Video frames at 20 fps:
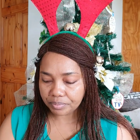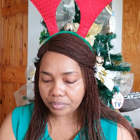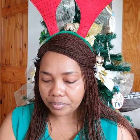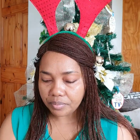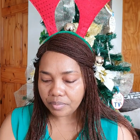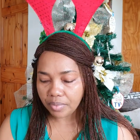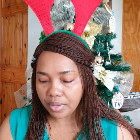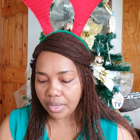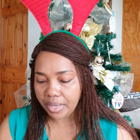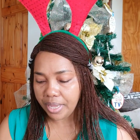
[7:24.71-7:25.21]

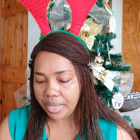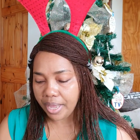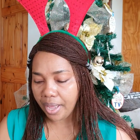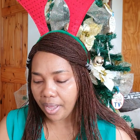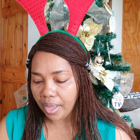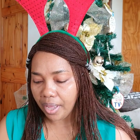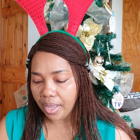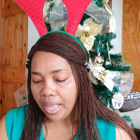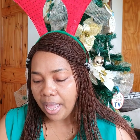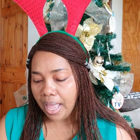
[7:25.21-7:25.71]

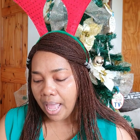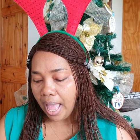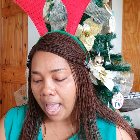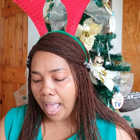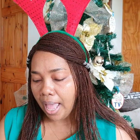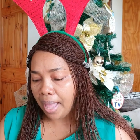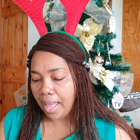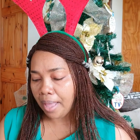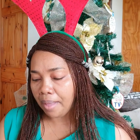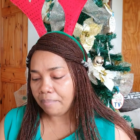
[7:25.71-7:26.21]

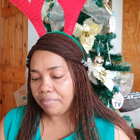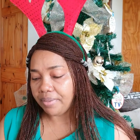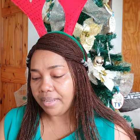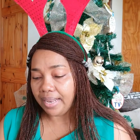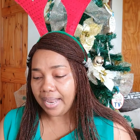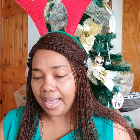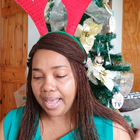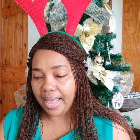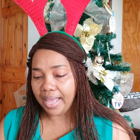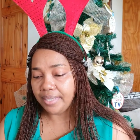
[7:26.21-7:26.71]
The
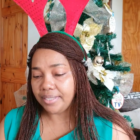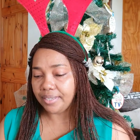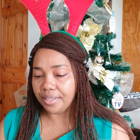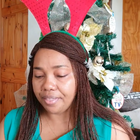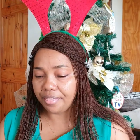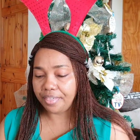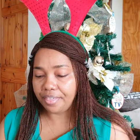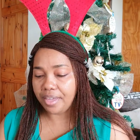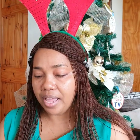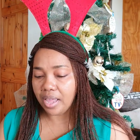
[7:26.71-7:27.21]
last
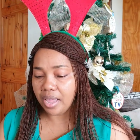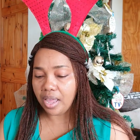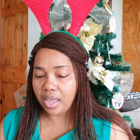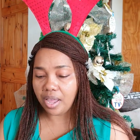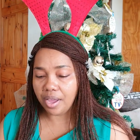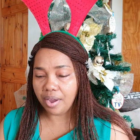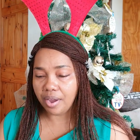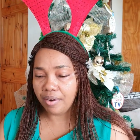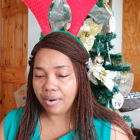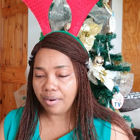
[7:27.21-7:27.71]
thing
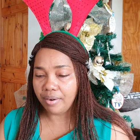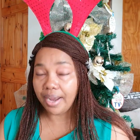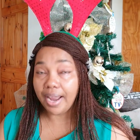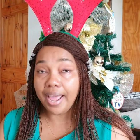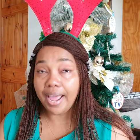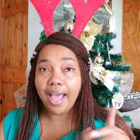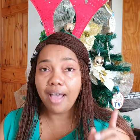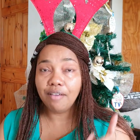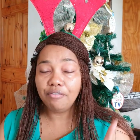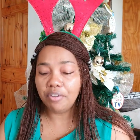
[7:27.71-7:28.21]
here that I
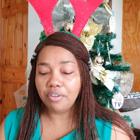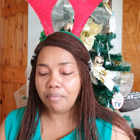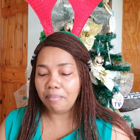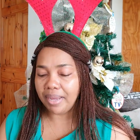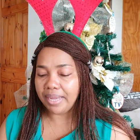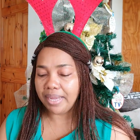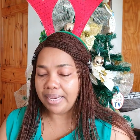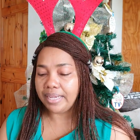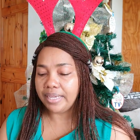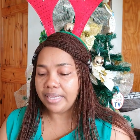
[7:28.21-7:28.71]
have on my
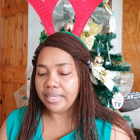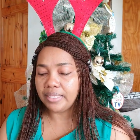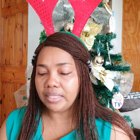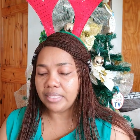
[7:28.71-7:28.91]
list,